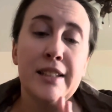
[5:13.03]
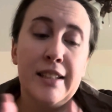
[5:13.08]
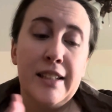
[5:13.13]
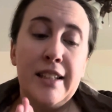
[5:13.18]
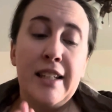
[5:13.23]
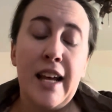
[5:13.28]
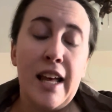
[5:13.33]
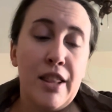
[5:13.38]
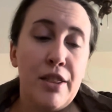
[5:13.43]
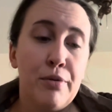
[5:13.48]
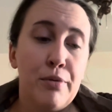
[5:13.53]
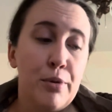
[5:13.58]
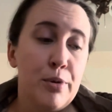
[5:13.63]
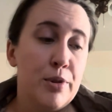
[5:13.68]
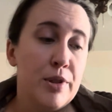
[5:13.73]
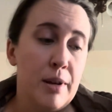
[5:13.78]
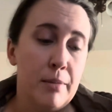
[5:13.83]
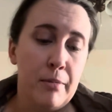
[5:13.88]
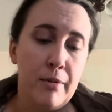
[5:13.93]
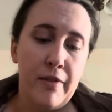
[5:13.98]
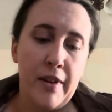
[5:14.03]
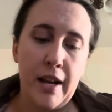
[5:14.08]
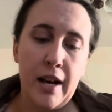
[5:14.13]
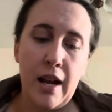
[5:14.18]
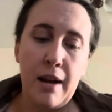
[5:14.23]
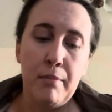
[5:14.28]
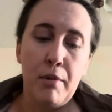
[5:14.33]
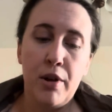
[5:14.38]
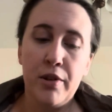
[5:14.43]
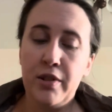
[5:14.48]
get through some of it.
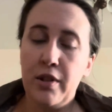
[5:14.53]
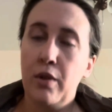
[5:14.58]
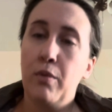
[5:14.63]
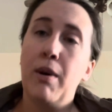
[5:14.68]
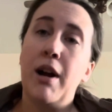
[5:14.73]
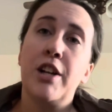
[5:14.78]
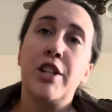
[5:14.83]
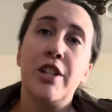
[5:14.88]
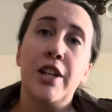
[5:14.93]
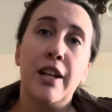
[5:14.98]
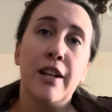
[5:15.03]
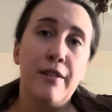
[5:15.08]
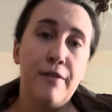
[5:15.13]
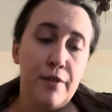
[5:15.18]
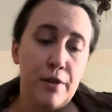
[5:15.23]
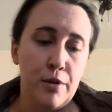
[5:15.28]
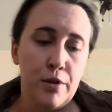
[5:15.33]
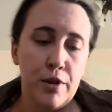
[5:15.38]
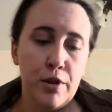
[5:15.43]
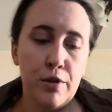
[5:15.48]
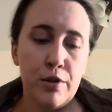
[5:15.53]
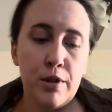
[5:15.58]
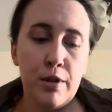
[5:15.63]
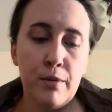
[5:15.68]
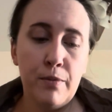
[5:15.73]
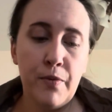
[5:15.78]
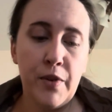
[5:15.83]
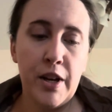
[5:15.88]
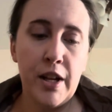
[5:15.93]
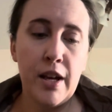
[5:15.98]
I'm also watching a few
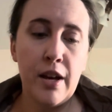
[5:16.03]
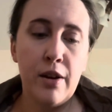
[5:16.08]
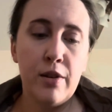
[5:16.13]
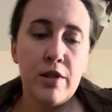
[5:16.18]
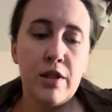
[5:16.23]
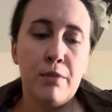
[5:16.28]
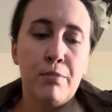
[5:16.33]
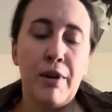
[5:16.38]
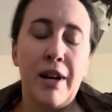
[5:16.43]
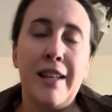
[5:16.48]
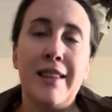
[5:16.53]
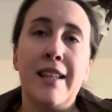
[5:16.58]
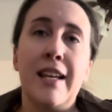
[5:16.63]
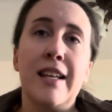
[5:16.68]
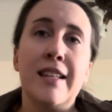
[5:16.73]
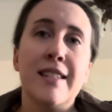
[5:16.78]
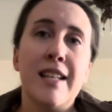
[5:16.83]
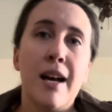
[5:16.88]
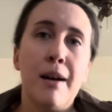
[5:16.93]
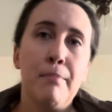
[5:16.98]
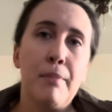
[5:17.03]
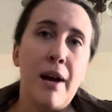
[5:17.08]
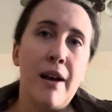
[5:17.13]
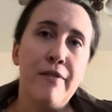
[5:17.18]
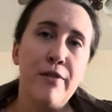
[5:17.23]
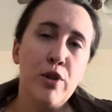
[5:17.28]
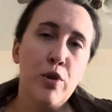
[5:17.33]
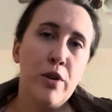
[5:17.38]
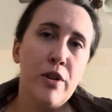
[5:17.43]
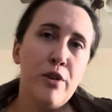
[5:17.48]
YouTube videos to break things up.
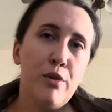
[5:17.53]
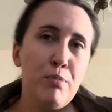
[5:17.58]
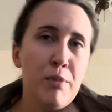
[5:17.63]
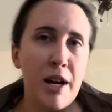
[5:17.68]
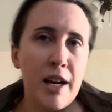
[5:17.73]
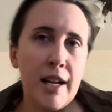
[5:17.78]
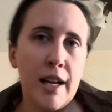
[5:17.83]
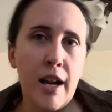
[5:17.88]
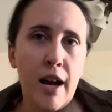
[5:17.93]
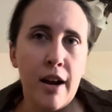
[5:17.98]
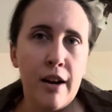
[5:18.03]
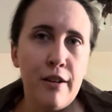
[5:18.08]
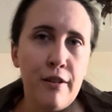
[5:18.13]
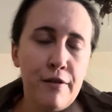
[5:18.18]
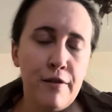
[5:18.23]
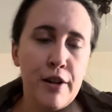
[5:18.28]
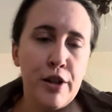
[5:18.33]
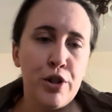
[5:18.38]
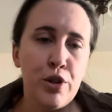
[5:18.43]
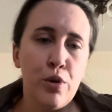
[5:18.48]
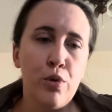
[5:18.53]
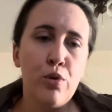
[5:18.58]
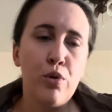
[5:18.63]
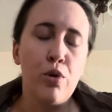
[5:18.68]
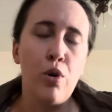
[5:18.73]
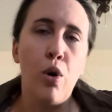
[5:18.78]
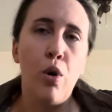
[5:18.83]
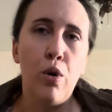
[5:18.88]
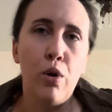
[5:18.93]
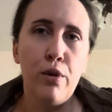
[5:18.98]
I've sort of made an unofficial
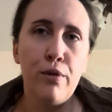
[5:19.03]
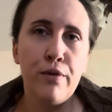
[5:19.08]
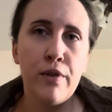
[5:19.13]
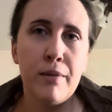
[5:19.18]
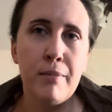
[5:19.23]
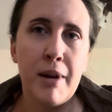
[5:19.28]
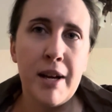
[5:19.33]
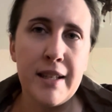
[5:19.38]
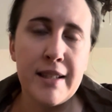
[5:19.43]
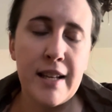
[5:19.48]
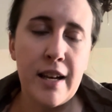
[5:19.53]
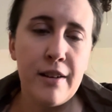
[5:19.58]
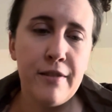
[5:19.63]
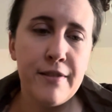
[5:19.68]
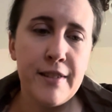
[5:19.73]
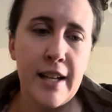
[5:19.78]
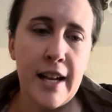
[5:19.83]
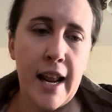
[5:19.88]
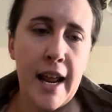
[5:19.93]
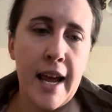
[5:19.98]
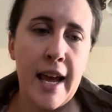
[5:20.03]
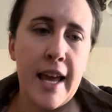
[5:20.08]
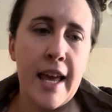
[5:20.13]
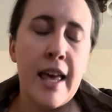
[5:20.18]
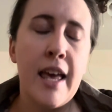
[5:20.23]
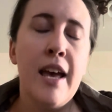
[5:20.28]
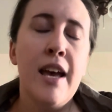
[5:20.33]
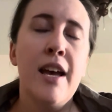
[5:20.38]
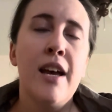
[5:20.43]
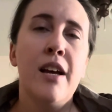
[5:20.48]
goal for myself today
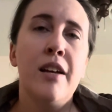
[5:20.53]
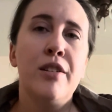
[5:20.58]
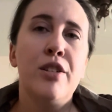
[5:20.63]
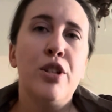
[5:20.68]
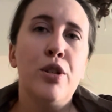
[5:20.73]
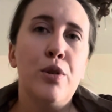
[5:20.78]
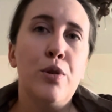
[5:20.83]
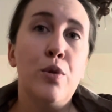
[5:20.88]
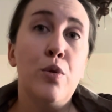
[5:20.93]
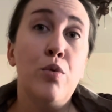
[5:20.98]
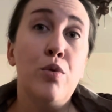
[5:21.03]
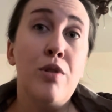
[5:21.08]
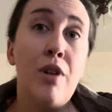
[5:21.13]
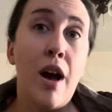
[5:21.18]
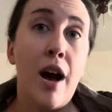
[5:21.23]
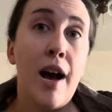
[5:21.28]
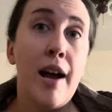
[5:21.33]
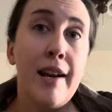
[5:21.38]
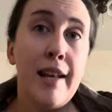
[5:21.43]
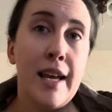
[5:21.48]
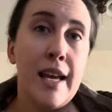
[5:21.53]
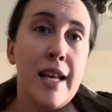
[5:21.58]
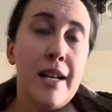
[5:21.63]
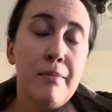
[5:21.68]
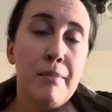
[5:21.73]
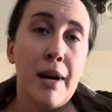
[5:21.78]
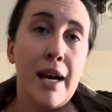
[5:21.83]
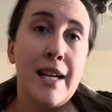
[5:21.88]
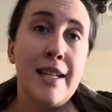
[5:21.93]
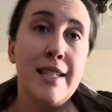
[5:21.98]
to not hit
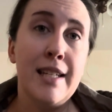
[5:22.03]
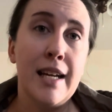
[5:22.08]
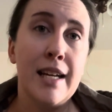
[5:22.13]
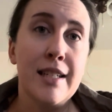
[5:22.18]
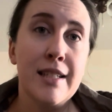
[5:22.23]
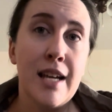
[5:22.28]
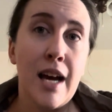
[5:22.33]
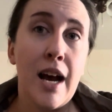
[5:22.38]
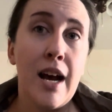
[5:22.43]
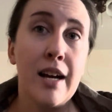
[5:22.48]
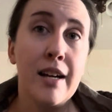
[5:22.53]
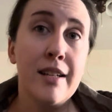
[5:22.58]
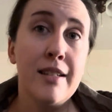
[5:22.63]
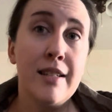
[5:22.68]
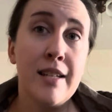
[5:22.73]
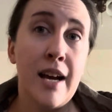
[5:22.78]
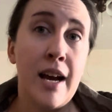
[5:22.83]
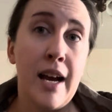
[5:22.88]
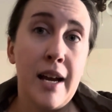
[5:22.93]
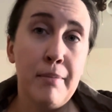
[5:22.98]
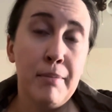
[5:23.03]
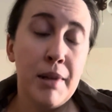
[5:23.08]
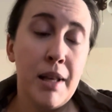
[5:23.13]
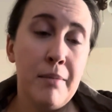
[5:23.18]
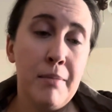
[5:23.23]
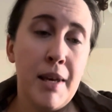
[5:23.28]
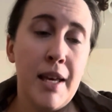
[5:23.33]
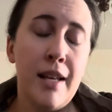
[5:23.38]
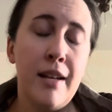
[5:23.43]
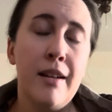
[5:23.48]
my TikTok time
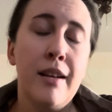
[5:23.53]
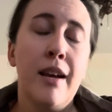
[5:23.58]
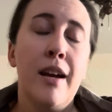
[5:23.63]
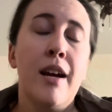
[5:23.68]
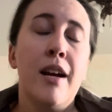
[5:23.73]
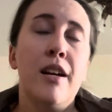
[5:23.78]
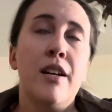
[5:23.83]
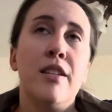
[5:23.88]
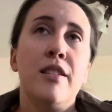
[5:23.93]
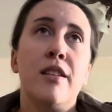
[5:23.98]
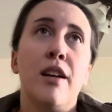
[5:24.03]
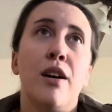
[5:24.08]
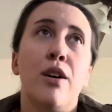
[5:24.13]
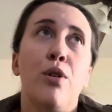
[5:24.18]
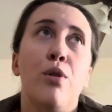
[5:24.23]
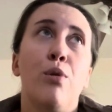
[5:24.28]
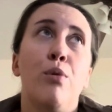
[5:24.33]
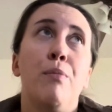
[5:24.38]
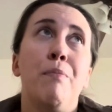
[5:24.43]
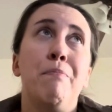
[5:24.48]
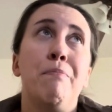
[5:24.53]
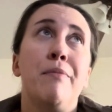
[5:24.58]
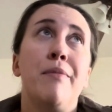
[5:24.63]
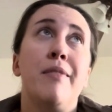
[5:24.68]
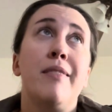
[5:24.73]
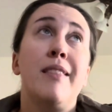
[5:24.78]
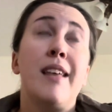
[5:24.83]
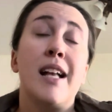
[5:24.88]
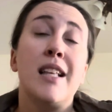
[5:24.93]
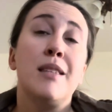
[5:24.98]
limit. So
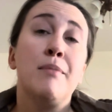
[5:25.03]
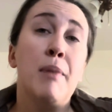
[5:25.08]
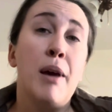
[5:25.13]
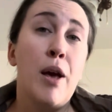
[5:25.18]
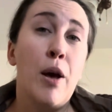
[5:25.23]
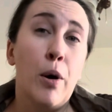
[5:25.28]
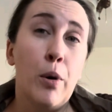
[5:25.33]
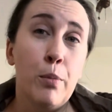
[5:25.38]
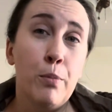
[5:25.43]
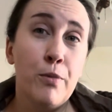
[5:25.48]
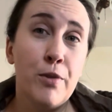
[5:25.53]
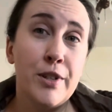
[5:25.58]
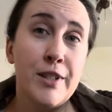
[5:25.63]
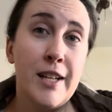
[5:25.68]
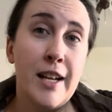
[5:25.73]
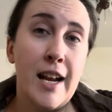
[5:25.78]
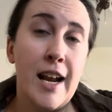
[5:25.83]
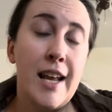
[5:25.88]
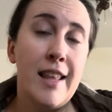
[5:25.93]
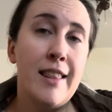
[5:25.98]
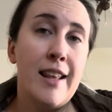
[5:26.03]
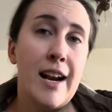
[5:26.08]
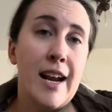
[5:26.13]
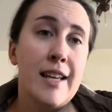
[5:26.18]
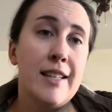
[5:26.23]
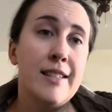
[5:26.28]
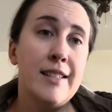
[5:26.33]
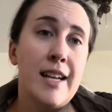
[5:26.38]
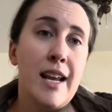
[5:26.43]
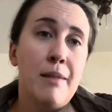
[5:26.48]
that's my hope for today, that I
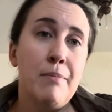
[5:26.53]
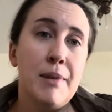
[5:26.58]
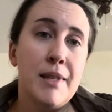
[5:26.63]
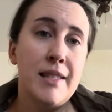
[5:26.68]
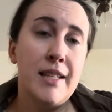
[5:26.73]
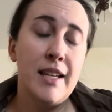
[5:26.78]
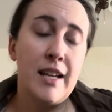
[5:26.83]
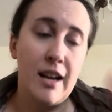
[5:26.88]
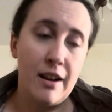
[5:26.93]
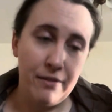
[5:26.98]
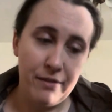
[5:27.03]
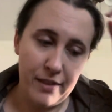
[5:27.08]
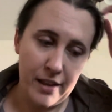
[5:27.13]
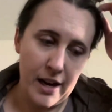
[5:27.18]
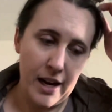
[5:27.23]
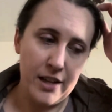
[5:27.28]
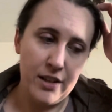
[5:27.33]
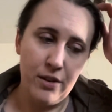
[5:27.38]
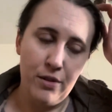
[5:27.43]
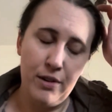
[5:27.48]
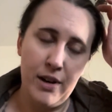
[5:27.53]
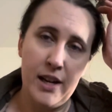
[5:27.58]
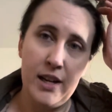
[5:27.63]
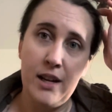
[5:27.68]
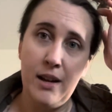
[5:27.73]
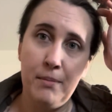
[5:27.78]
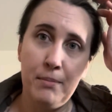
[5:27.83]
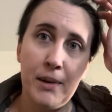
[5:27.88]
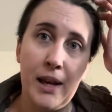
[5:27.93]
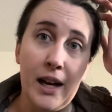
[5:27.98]
stay busy enough that I don't end
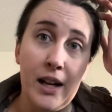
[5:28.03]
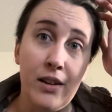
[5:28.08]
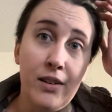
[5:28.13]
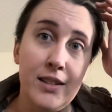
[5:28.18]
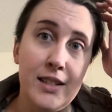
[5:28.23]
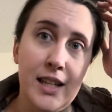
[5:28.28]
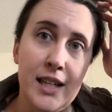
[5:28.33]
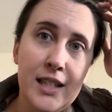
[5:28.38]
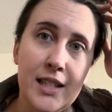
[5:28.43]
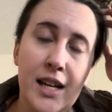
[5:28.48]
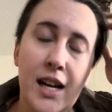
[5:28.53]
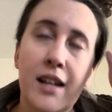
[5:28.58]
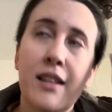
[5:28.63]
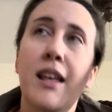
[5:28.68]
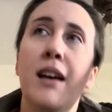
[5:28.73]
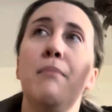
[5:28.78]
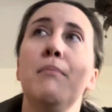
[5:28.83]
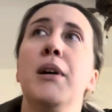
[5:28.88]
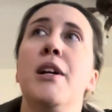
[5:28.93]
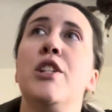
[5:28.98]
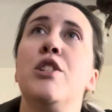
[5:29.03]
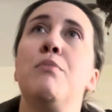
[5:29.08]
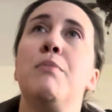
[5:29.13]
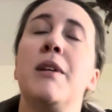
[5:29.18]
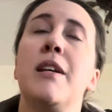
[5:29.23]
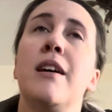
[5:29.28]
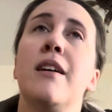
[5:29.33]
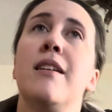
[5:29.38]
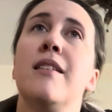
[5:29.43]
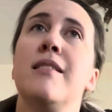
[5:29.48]
up getting on TikTok that much,
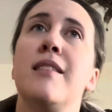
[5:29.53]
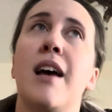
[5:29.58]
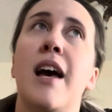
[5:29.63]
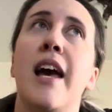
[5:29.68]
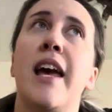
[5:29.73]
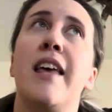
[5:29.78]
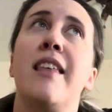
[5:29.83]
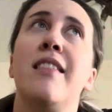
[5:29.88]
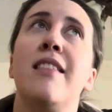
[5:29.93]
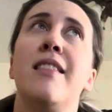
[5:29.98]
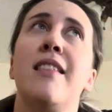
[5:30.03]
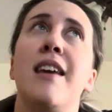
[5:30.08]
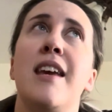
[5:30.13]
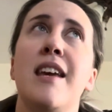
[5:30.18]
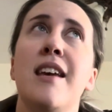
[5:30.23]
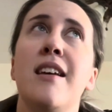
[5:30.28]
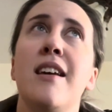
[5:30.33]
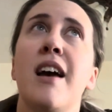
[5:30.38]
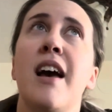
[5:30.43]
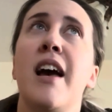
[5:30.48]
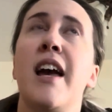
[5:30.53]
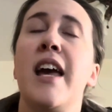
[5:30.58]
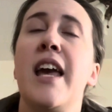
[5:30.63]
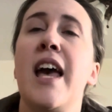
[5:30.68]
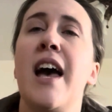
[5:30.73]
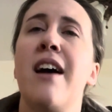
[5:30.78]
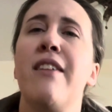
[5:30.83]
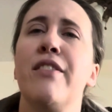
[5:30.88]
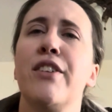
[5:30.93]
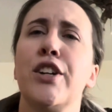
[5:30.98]
because I think I
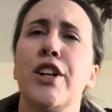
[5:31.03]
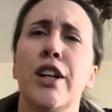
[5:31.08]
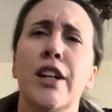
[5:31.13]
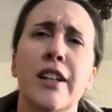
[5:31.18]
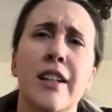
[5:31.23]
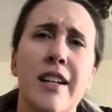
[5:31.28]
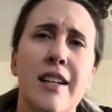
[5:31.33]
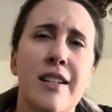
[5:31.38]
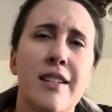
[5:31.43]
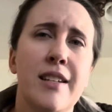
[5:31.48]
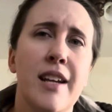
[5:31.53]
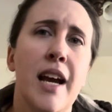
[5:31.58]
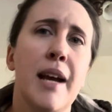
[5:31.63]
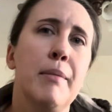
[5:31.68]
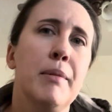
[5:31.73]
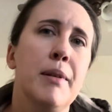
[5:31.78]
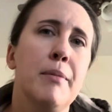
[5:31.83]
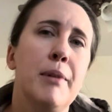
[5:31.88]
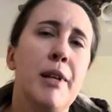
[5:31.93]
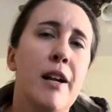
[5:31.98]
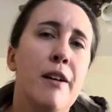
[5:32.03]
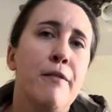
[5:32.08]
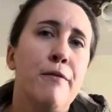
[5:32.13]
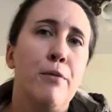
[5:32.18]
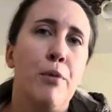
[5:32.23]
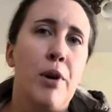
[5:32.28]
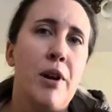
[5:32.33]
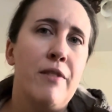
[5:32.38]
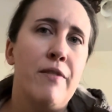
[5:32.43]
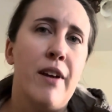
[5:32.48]
have a current time limit of
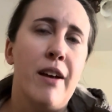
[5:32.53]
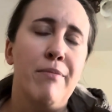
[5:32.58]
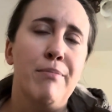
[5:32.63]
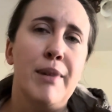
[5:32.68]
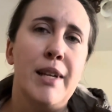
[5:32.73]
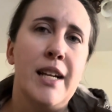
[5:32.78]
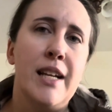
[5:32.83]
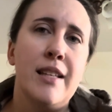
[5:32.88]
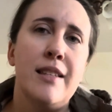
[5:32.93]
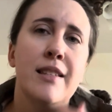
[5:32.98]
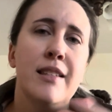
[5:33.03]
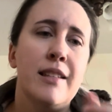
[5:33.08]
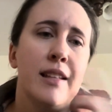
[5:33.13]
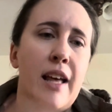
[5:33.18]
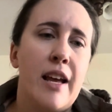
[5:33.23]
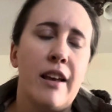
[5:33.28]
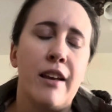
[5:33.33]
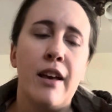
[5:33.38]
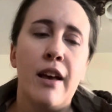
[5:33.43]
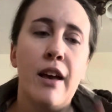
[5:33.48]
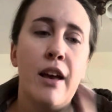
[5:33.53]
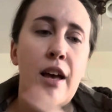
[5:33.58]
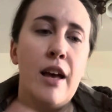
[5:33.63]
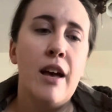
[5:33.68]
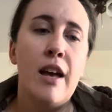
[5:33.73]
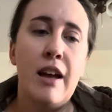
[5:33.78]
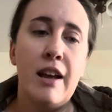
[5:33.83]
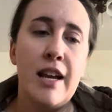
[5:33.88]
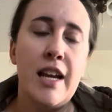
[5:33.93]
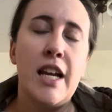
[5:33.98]
45 minutes like
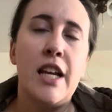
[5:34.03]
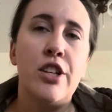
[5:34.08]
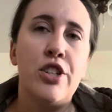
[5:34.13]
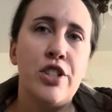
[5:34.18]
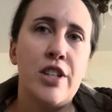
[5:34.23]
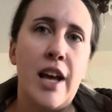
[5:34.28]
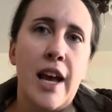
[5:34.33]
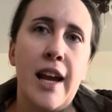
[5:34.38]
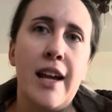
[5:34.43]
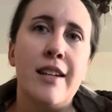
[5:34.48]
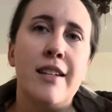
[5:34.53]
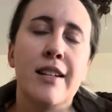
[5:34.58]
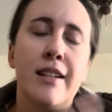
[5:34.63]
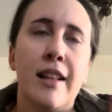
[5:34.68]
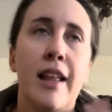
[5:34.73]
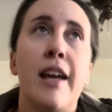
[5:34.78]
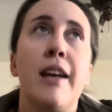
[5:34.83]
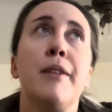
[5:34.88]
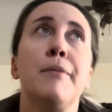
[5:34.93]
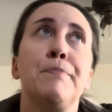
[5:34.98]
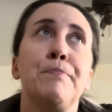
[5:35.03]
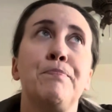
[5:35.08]
each day to like